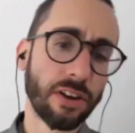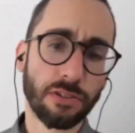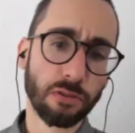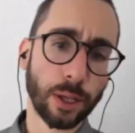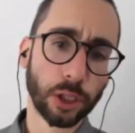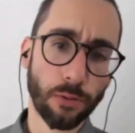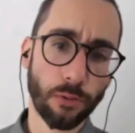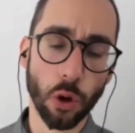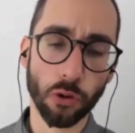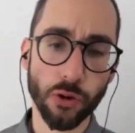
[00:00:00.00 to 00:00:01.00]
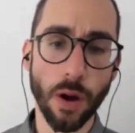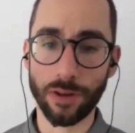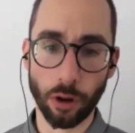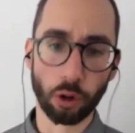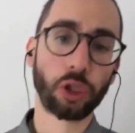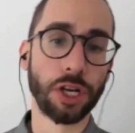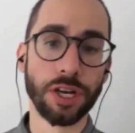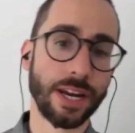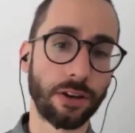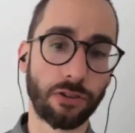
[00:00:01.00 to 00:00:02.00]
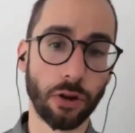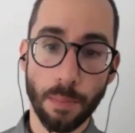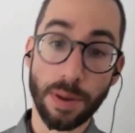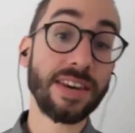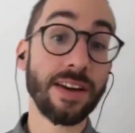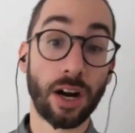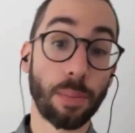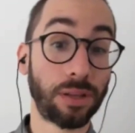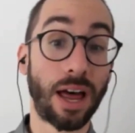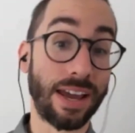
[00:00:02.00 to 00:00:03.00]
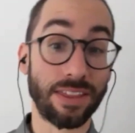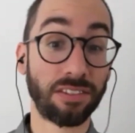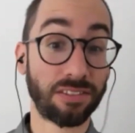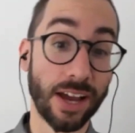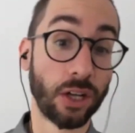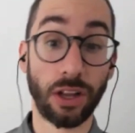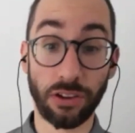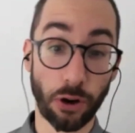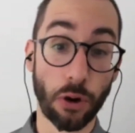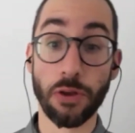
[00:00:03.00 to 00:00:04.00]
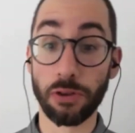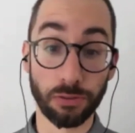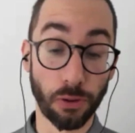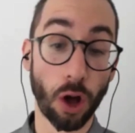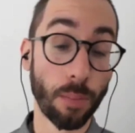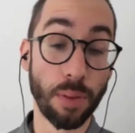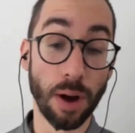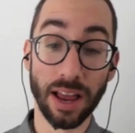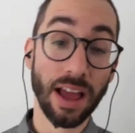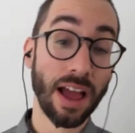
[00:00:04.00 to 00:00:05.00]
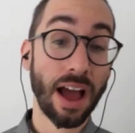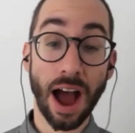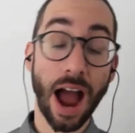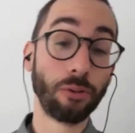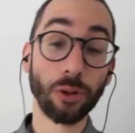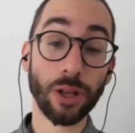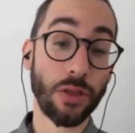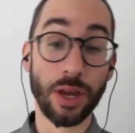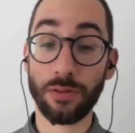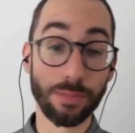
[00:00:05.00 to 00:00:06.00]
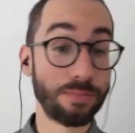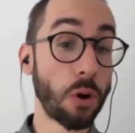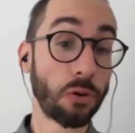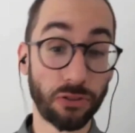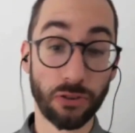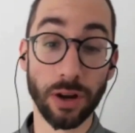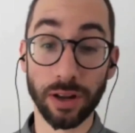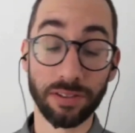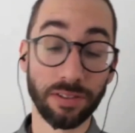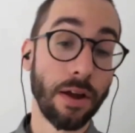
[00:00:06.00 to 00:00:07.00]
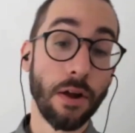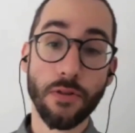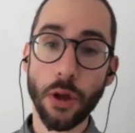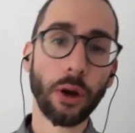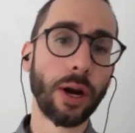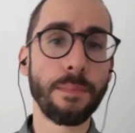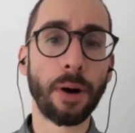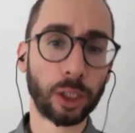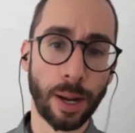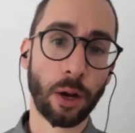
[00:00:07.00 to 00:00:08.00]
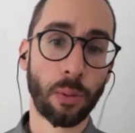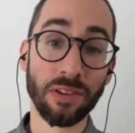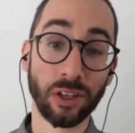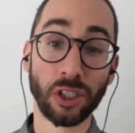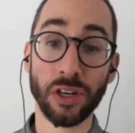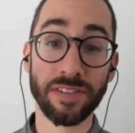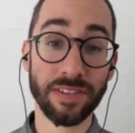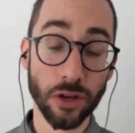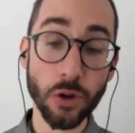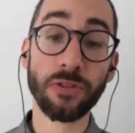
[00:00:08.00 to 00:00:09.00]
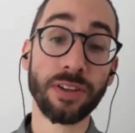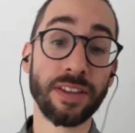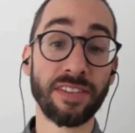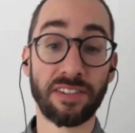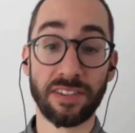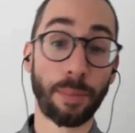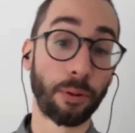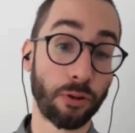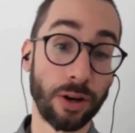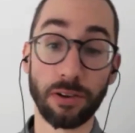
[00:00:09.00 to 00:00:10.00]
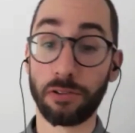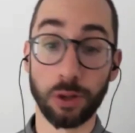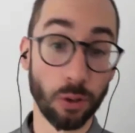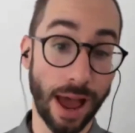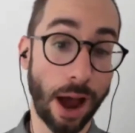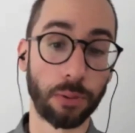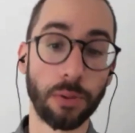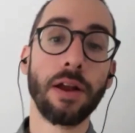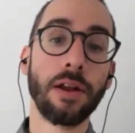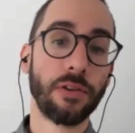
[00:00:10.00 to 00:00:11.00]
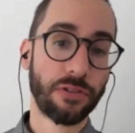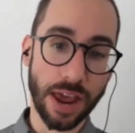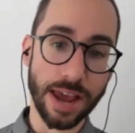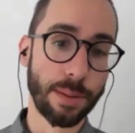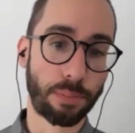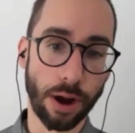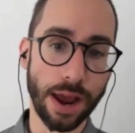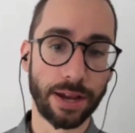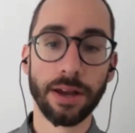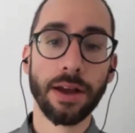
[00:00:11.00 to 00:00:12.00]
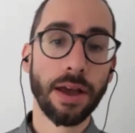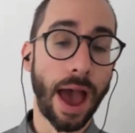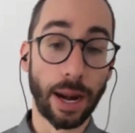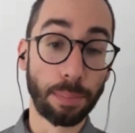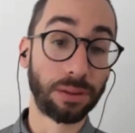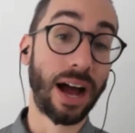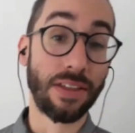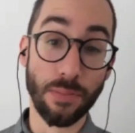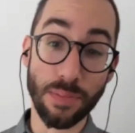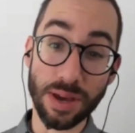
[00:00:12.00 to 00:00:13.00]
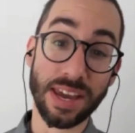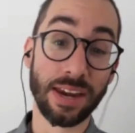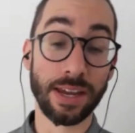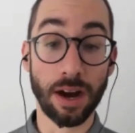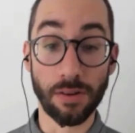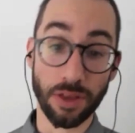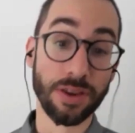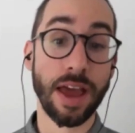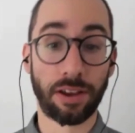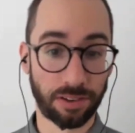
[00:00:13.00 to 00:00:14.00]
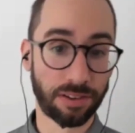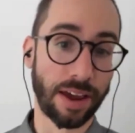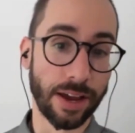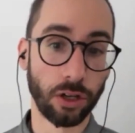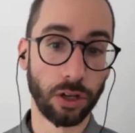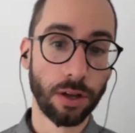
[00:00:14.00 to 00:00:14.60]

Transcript: especially for those who have an urgent need to be done applying this cycle and start this fall. But I really think for most students, they're in a much better position using this as an opportunity to slow down, take a break, and apply at the beginning of the next cycle.